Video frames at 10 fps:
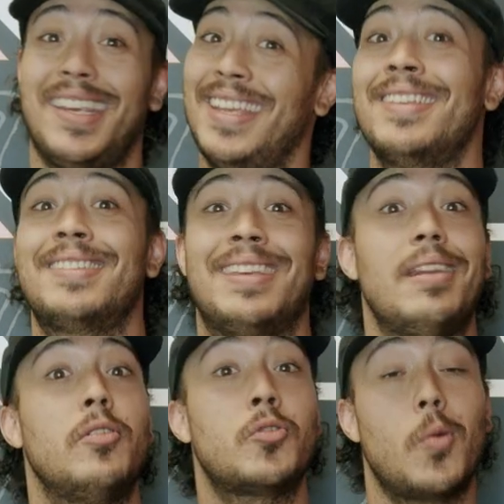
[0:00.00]
is
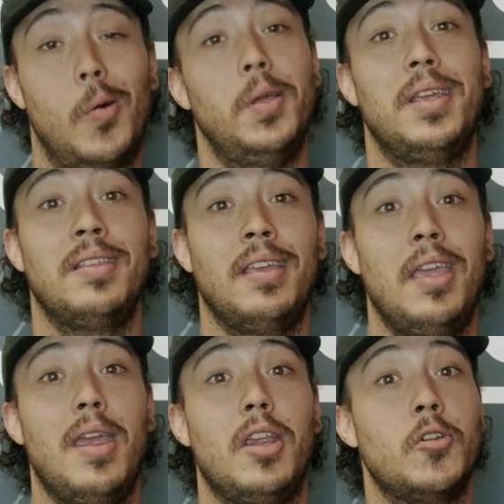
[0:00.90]
controlling
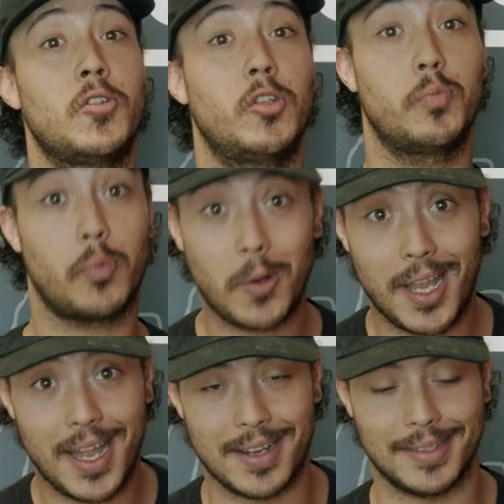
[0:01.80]
your
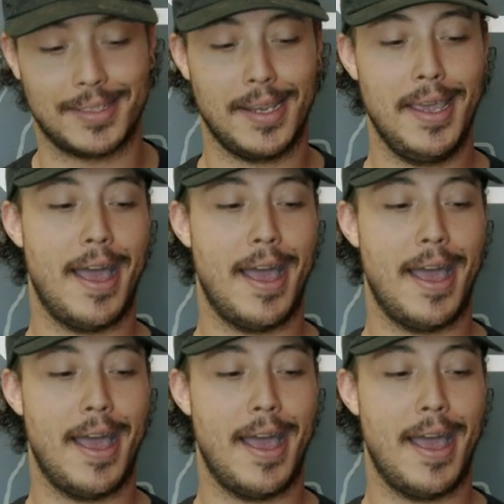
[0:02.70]
springs.